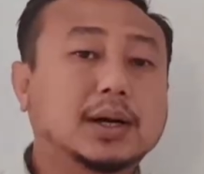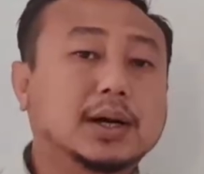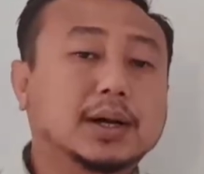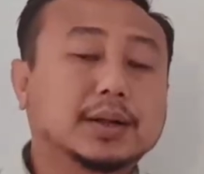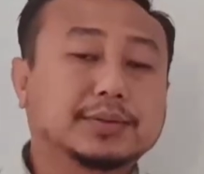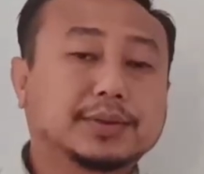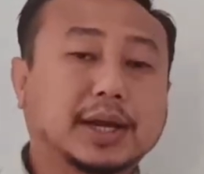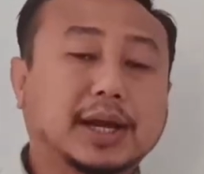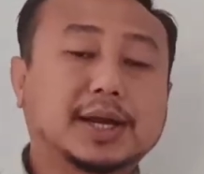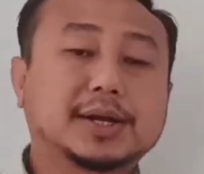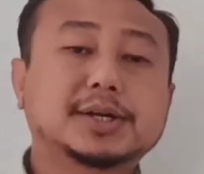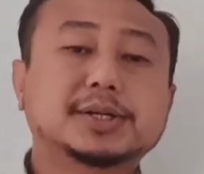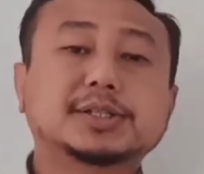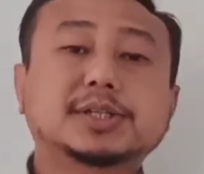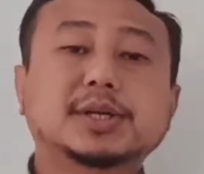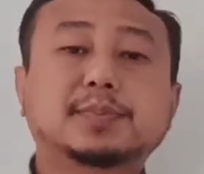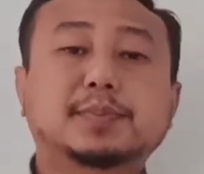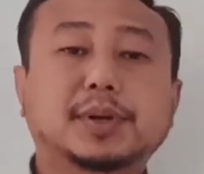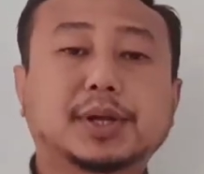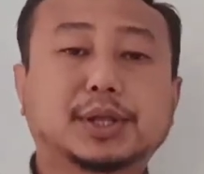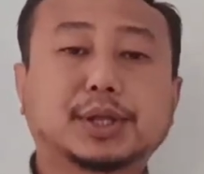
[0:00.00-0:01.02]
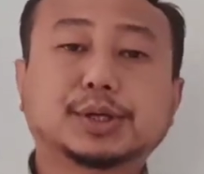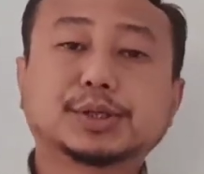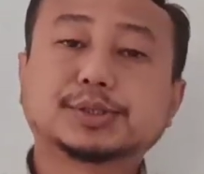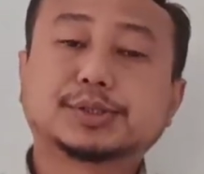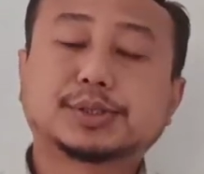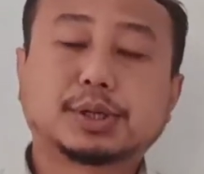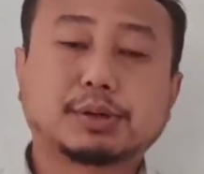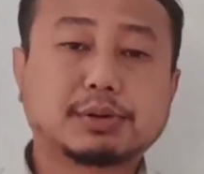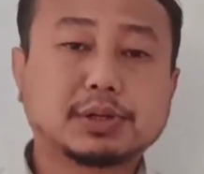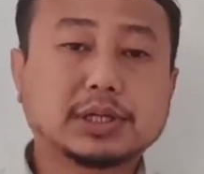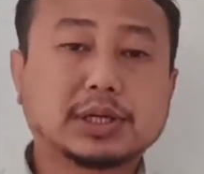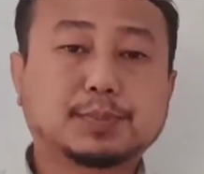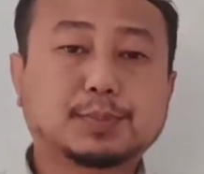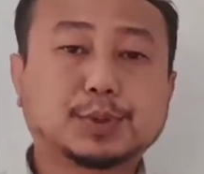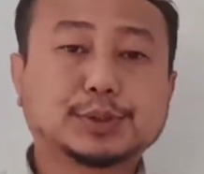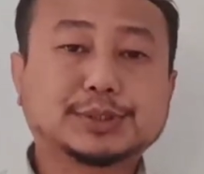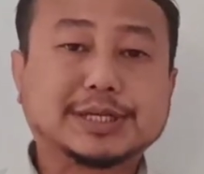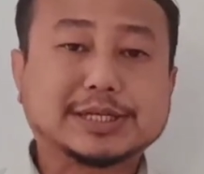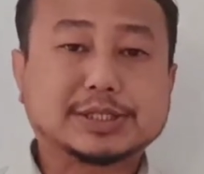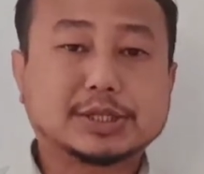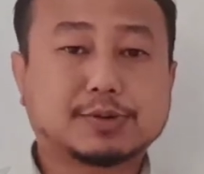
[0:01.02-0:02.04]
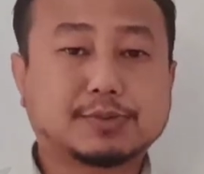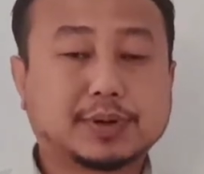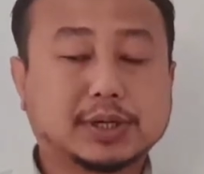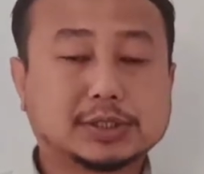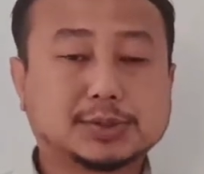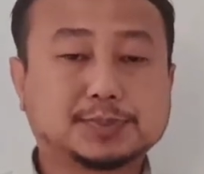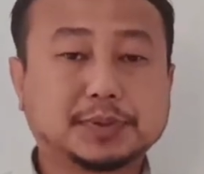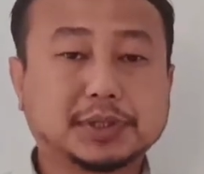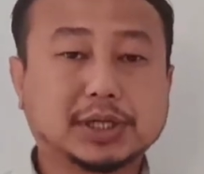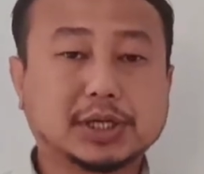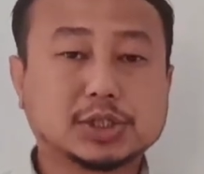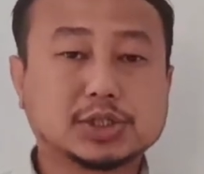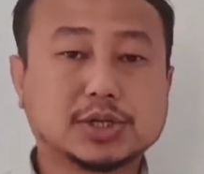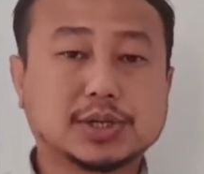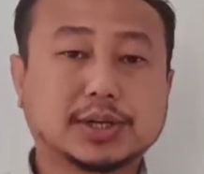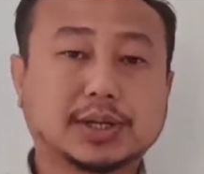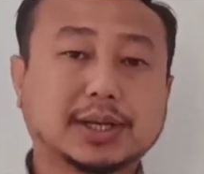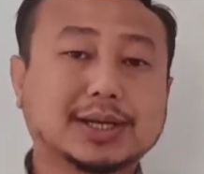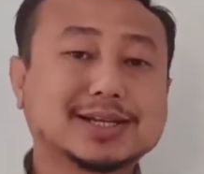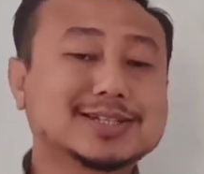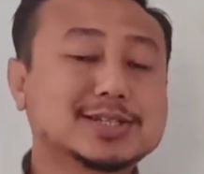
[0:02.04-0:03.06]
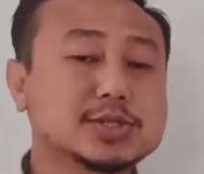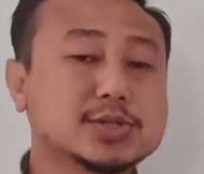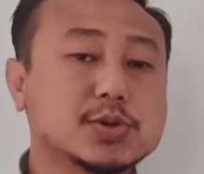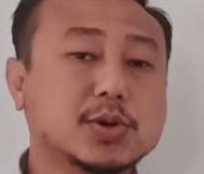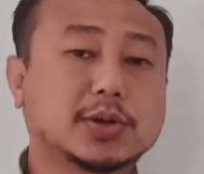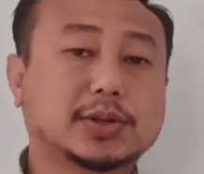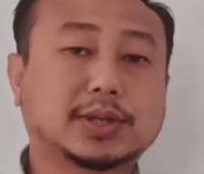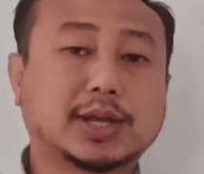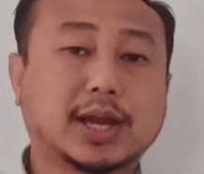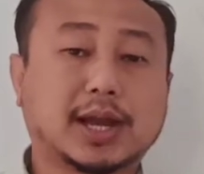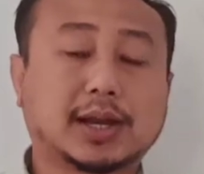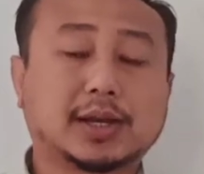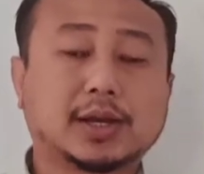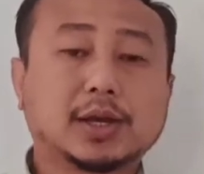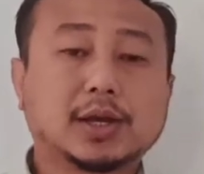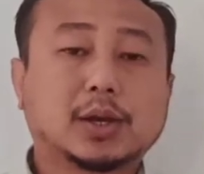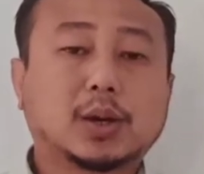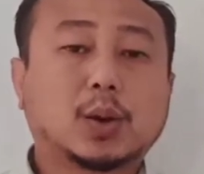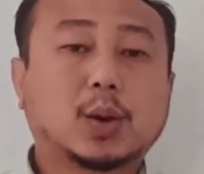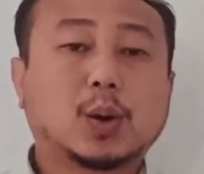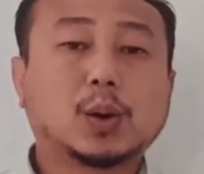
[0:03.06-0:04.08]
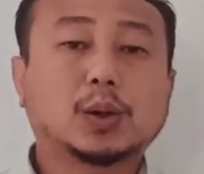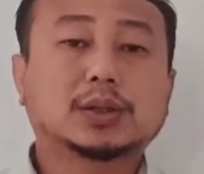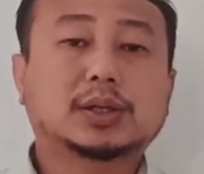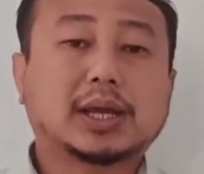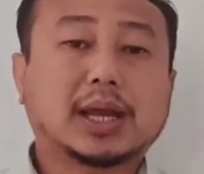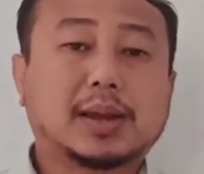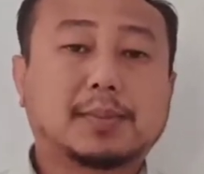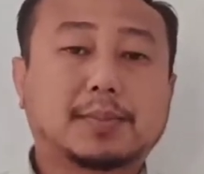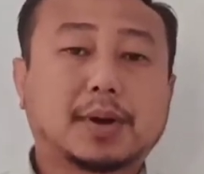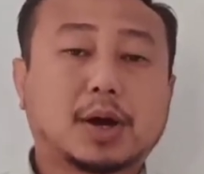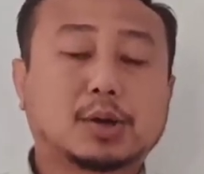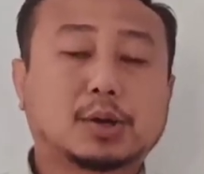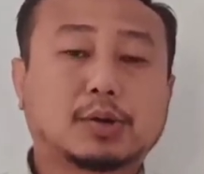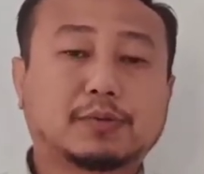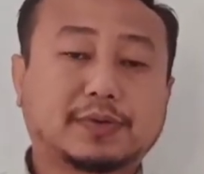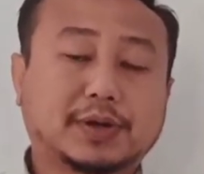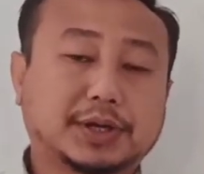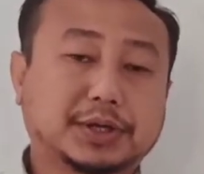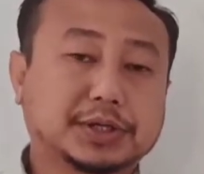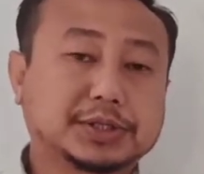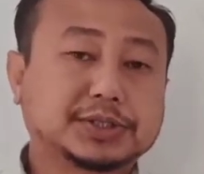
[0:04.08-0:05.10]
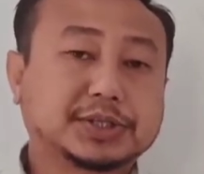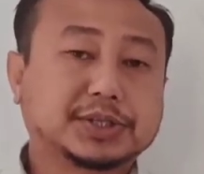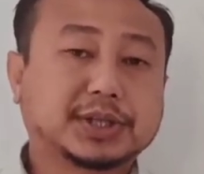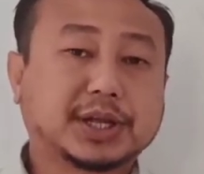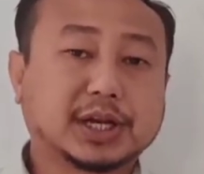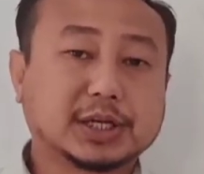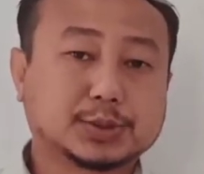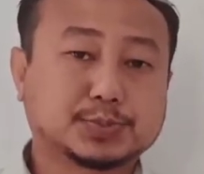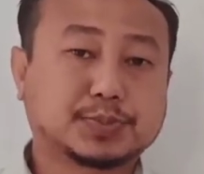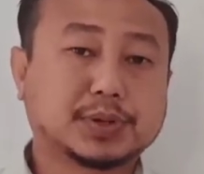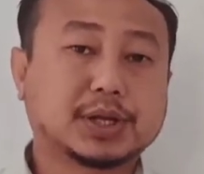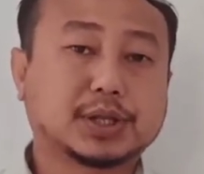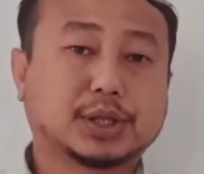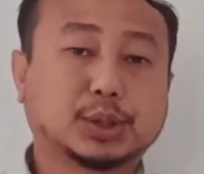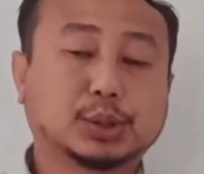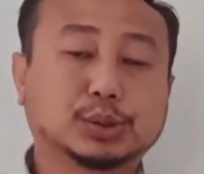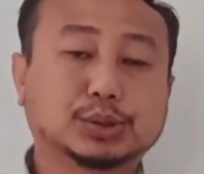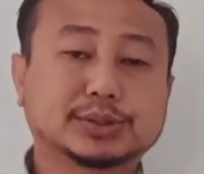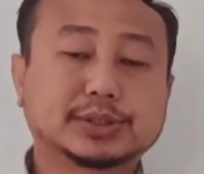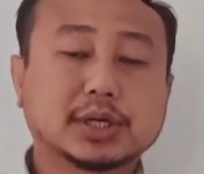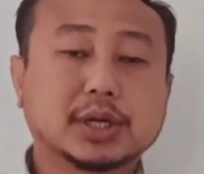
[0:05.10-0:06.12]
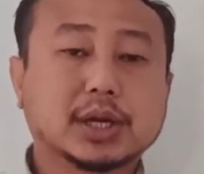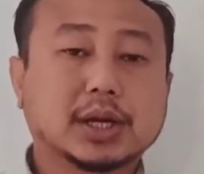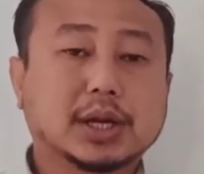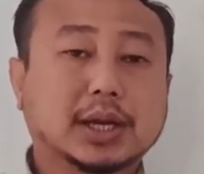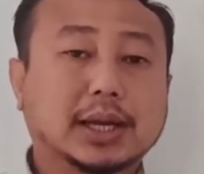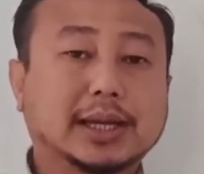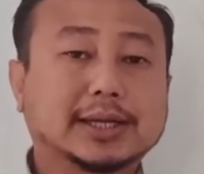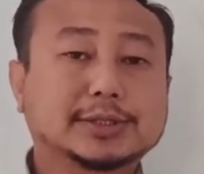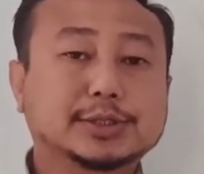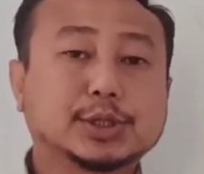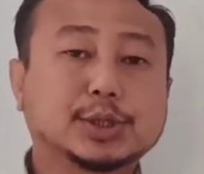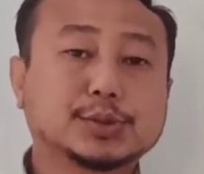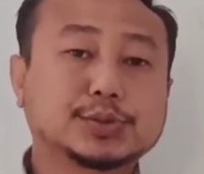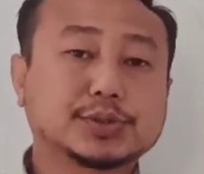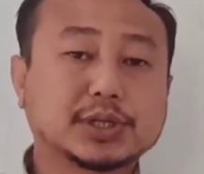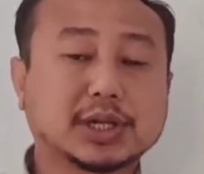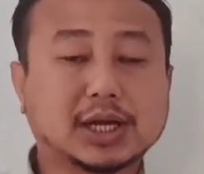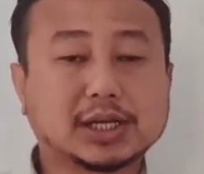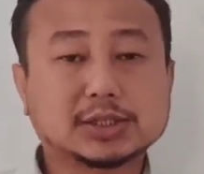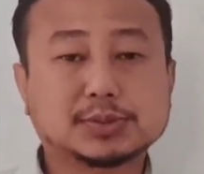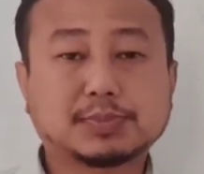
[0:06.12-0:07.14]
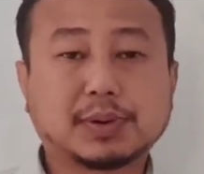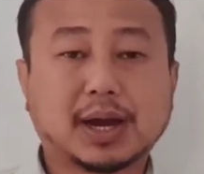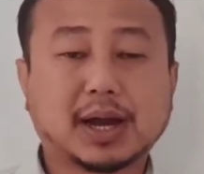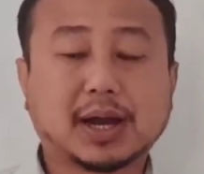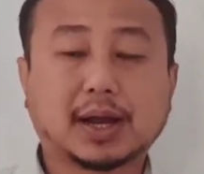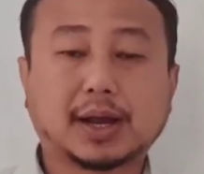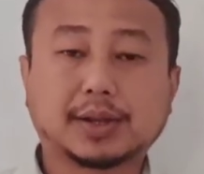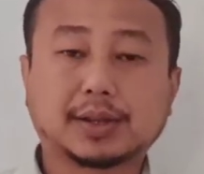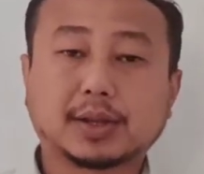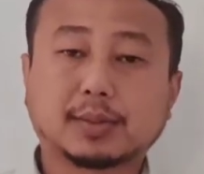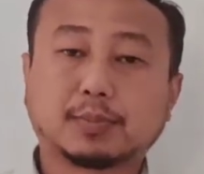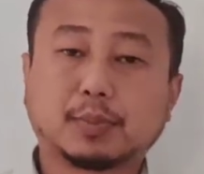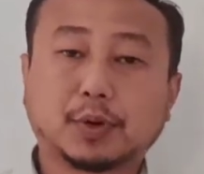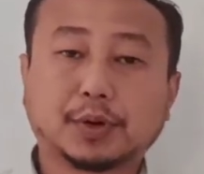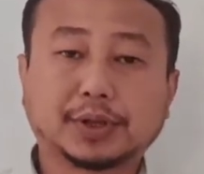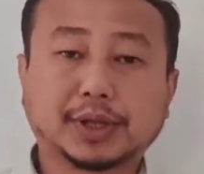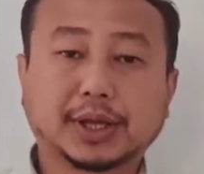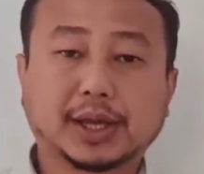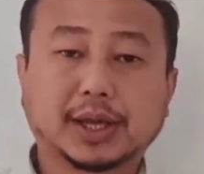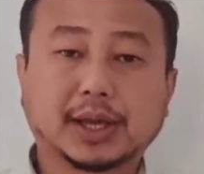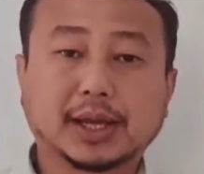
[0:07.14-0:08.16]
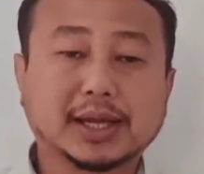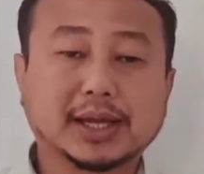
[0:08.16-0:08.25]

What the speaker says: The energy produced during the process of respiration is not that all the amount of energy that is produced is utilized by the body